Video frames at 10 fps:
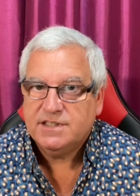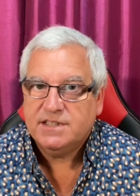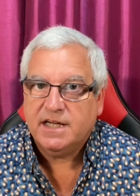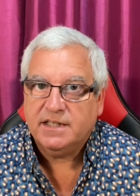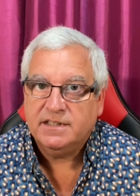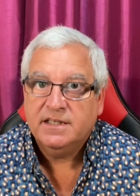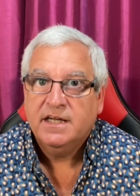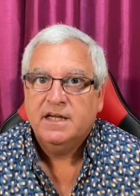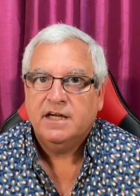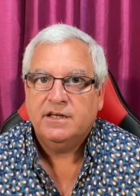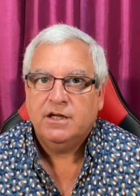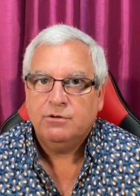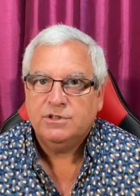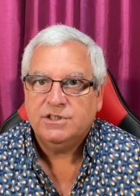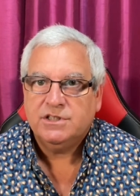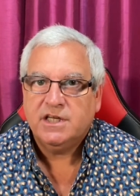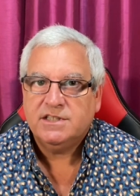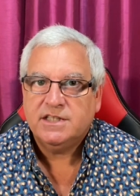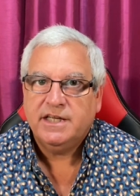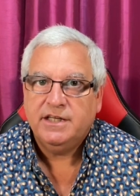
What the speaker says: stand and hold it, say,